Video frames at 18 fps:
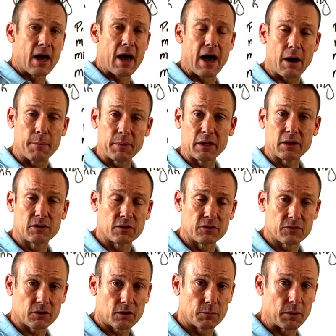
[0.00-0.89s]
How many
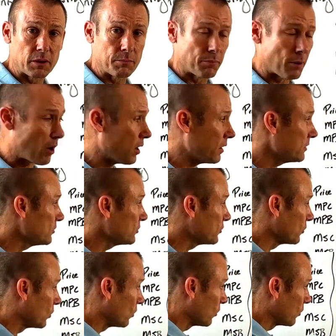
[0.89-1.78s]
goods are going to be bought and
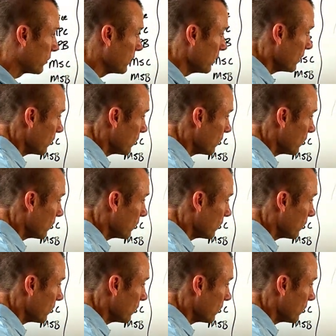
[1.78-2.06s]
sold?